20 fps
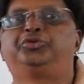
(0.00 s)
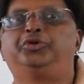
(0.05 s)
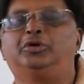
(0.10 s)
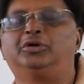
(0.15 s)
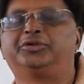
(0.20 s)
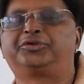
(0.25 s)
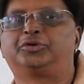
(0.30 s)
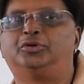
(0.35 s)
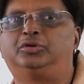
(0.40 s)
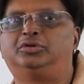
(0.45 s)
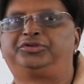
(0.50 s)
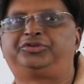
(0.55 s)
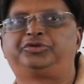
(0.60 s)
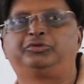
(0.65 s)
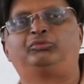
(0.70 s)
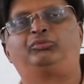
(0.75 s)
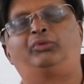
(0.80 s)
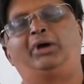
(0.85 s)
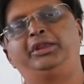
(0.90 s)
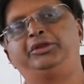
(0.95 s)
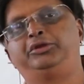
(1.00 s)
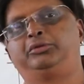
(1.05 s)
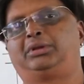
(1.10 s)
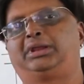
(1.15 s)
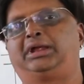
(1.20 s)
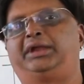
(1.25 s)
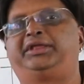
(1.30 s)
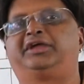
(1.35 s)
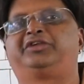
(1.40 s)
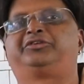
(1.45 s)
those roots, one you
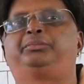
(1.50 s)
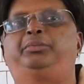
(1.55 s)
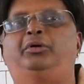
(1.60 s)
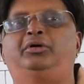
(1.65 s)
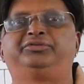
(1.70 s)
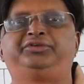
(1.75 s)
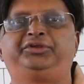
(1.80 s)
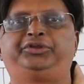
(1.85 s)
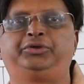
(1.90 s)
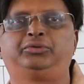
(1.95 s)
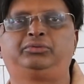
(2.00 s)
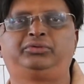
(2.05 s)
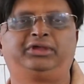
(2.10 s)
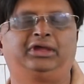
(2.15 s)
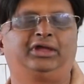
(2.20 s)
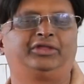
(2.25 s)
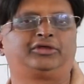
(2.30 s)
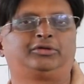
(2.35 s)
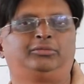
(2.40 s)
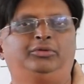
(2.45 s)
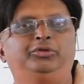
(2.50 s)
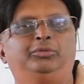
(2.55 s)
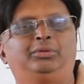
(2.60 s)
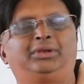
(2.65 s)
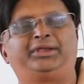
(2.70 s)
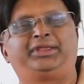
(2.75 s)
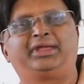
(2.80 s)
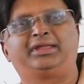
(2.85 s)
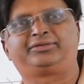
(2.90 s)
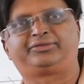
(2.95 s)
will get as positive, the other one you
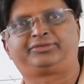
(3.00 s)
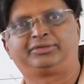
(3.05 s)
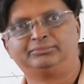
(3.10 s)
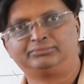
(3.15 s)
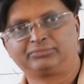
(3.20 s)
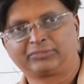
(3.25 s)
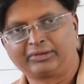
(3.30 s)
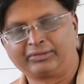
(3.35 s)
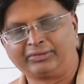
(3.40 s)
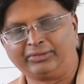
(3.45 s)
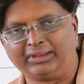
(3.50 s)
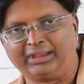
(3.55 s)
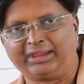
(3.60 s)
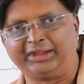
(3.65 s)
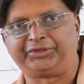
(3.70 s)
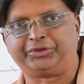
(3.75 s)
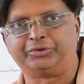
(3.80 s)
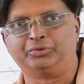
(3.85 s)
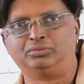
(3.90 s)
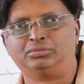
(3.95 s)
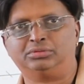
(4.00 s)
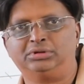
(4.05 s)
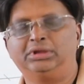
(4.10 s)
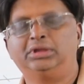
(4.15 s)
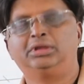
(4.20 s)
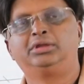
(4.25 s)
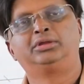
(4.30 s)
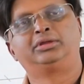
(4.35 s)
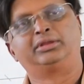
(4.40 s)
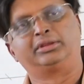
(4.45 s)
will get as
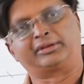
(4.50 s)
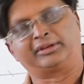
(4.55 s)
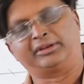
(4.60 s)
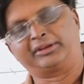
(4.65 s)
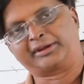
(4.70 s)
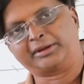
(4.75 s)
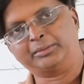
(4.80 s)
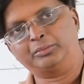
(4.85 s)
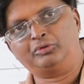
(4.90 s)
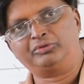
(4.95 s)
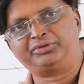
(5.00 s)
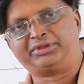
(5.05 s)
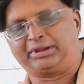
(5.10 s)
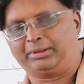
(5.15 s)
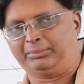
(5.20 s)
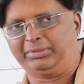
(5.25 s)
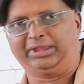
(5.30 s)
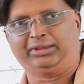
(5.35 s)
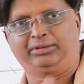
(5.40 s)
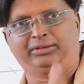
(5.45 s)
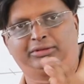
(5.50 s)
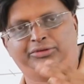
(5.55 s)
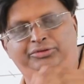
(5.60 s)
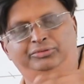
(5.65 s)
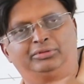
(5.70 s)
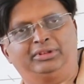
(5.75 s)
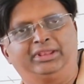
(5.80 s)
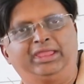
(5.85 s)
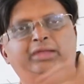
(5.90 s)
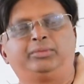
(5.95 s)
negative. Remove the,
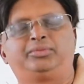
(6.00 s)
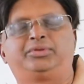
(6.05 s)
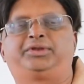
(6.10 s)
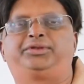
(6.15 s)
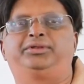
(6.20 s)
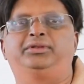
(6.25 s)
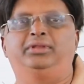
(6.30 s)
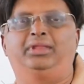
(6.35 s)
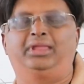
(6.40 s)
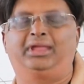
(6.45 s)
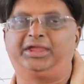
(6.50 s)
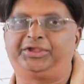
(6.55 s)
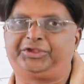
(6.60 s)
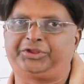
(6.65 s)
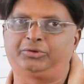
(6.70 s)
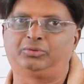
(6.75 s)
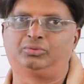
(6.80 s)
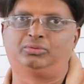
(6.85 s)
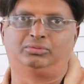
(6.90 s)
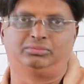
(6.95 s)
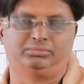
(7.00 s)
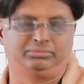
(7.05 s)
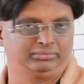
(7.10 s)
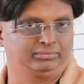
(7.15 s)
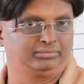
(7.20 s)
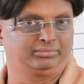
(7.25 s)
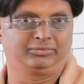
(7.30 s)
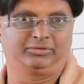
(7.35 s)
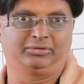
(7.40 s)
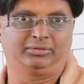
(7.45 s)
you leave the negative
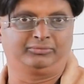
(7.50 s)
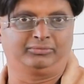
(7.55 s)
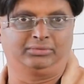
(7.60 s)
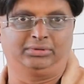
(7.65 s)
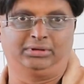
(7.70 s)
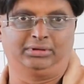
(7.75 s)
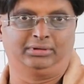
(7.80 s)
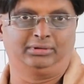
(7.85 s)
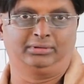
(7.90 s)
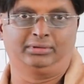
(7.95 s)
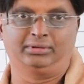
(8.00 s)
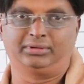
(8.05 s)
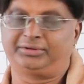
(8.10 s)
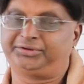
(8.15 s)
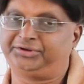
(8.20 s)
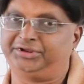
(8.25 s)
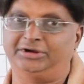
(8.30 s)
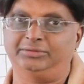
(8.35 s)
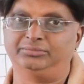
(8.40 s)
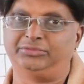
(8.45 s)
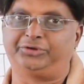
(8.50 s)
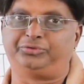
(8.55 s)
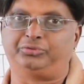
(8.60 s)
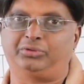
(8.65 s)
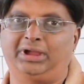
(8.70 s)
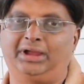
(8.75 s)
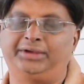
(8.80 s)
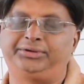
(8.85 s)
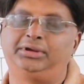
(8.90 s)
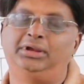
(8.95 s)
term that you
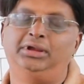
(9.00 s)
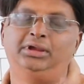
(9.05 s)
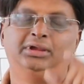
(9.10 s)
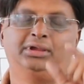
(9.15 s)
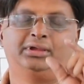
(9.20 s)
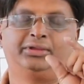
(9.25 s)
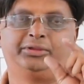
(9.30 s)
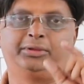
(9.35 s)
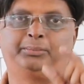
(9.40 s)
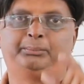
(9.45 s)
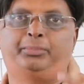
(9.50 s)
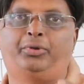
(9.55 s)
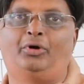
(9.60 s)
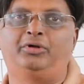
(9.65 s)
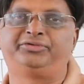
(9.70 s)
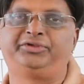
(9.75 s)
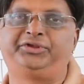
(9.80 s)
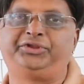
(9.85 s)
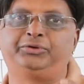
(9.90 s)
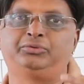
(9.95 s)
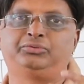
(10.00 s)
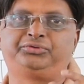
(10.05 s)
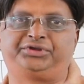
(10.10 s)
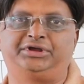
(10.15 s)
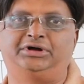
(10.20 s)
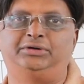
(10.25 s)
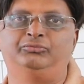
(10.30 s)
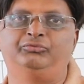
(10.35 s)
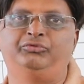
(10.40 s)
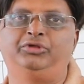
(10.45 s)
get, the positive
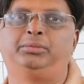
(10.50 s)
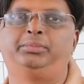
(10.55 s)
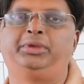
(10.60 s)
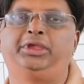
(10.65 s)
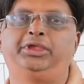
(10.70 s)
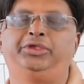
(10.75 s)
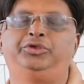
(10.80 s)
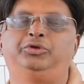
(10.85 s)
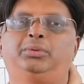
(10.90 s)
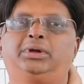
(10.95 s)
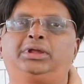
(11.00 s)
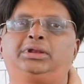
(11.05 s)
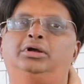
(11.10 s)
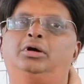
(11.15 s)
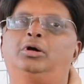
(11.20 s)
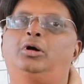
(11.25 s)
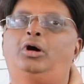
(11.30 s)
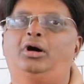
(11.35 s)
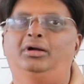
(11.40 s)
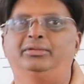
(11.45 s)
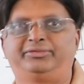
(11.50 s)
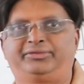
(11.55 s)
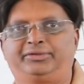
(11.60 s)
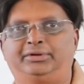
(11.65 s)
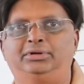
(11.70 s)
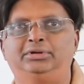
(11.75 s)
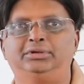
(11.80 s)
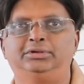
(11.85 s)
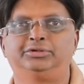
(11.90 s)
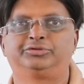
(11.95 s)
term will be your
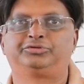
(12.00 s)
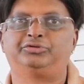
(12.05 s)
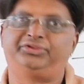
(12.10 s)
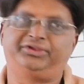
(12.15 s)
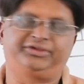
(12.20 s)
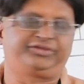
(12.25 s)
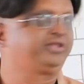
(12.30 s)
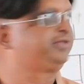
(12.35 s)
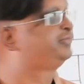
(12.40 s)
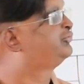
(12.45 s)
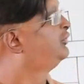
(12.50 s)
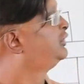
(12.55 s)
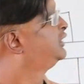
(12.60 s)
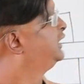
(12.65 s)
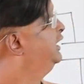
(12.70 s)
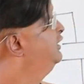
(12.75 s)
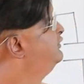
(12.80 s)
answer. So this is for